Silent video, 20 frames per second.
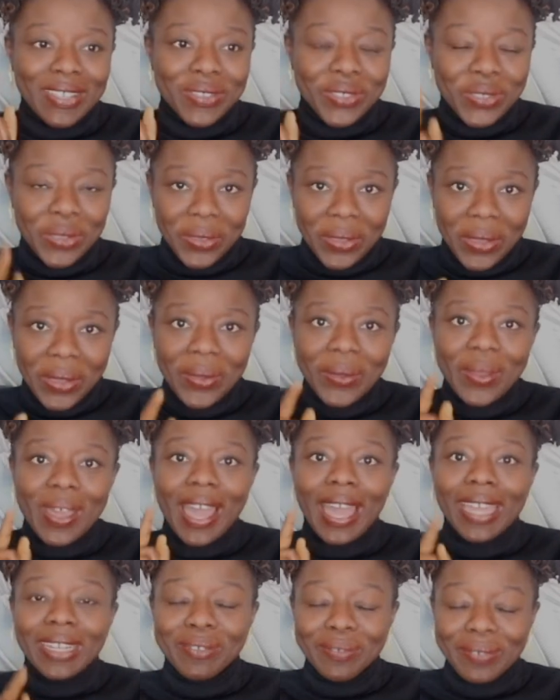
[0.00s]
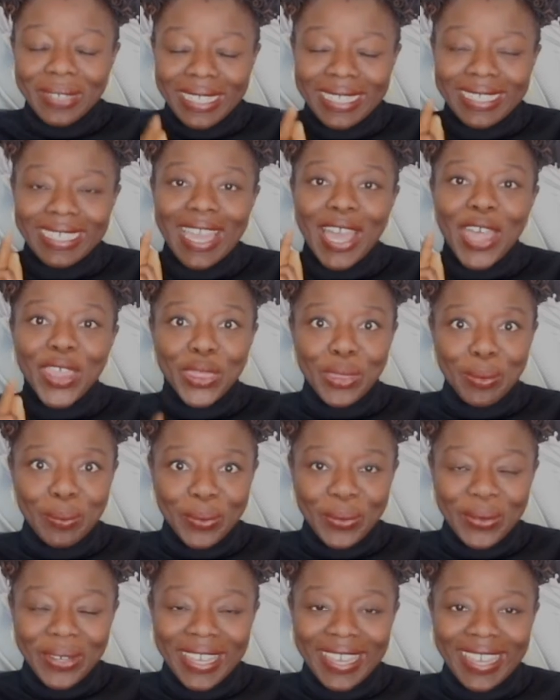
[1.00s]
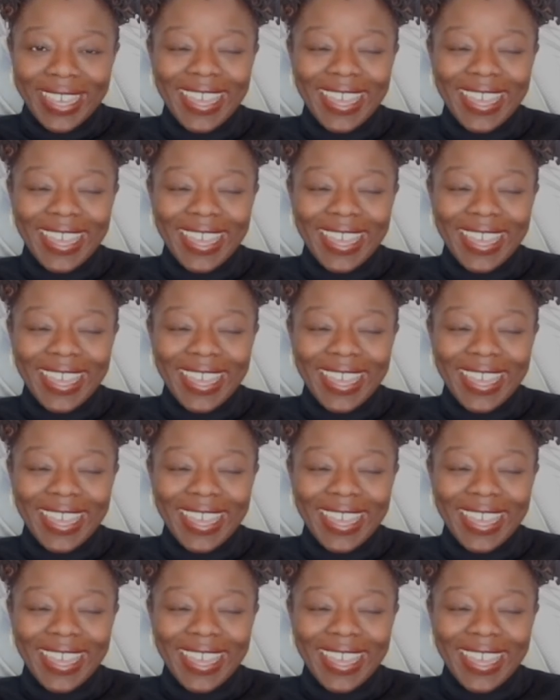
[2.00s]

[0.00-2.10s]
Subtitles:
So go and read the book.